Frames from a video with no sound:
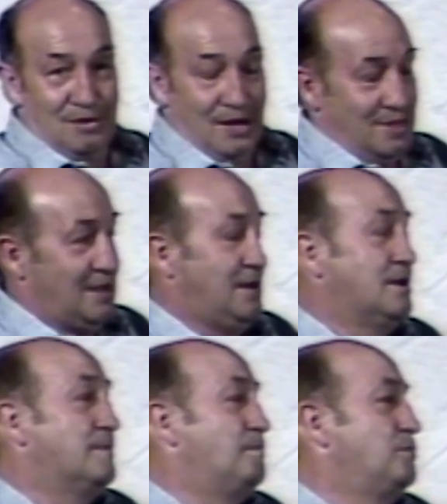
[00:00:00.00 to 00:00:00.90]
I
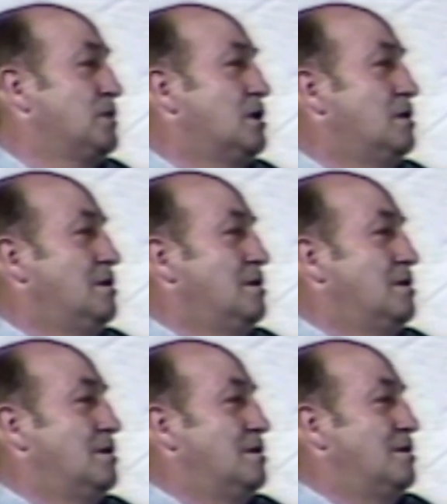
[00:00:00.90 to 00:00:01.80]
think.
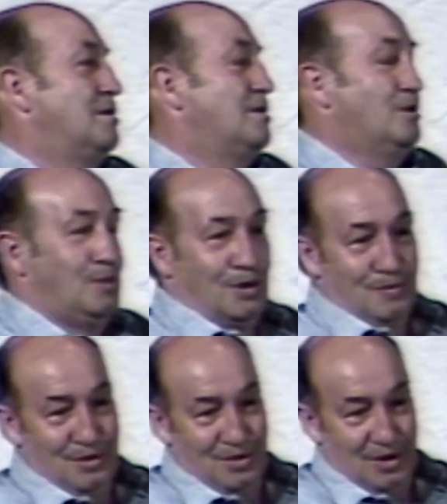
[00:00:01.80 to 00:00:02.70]
Lou went
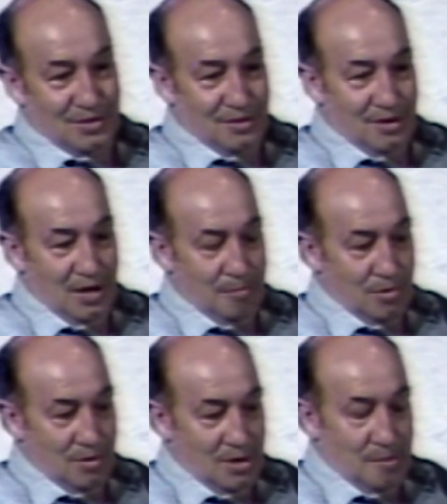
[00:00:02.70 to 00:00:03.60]
over to talk to the neighbor,
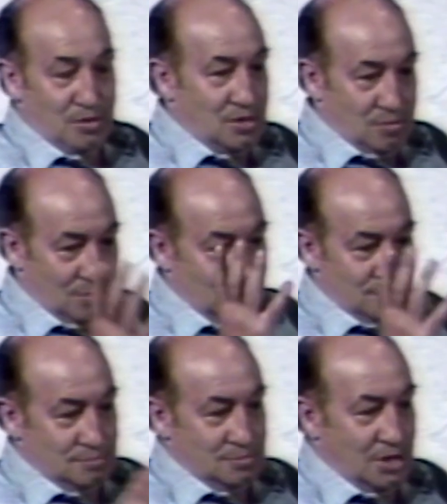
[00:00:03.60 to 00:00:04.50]
and the neighbor says, well,
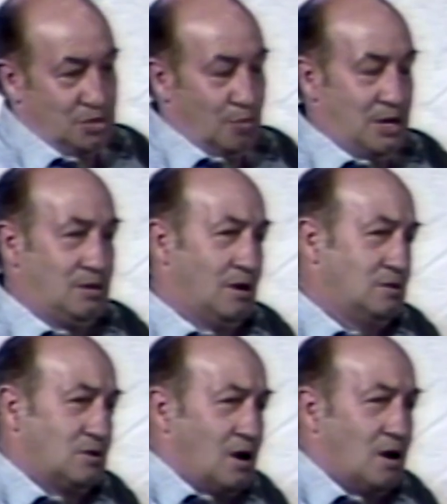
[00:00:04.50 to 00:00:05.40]
that's the way
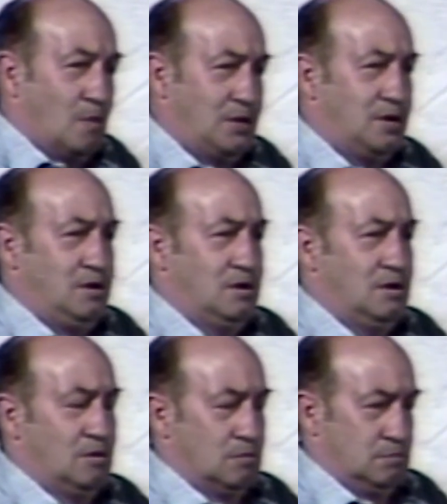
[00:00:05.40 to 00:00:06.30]
dogs are. What can you
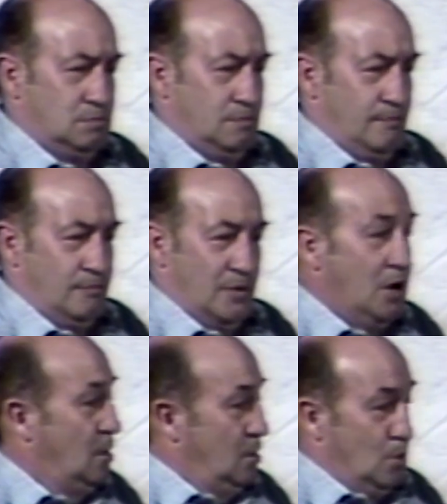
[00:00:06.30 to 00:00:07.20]
do?
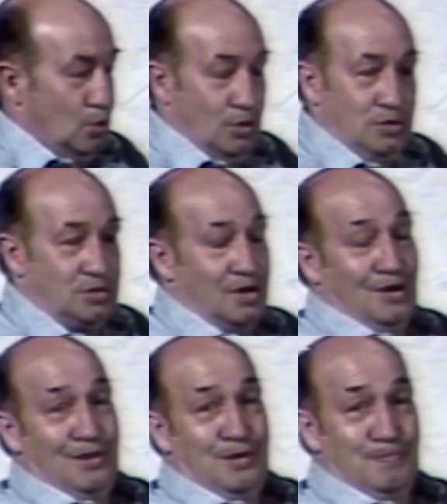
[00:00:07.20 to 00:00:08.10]
Lou didn't
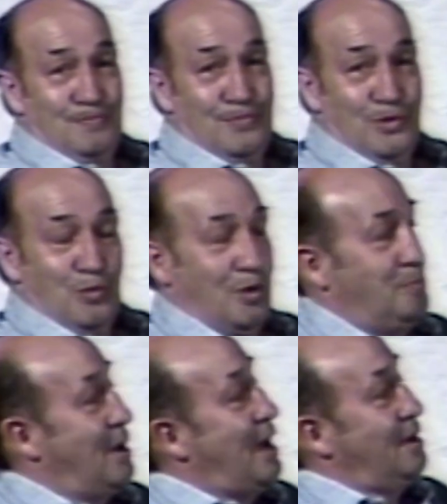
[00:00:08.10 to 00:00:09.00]
say anything.
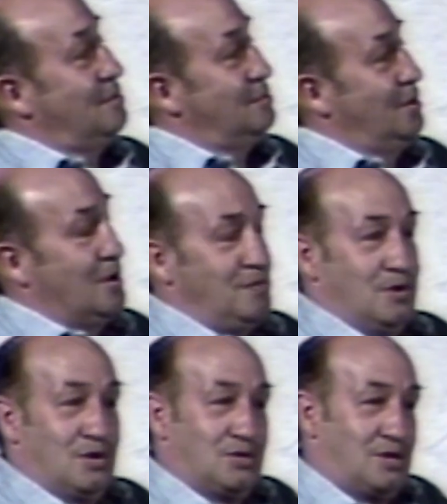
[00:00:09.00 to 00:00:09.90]
Went back, got
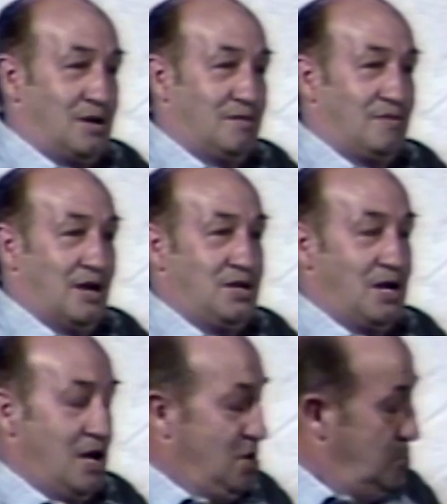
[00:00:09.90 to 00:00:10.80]
Furious out of the flight
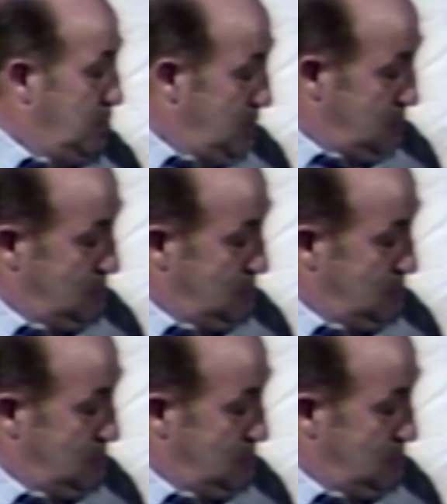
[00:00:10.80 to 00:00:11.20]
cage, put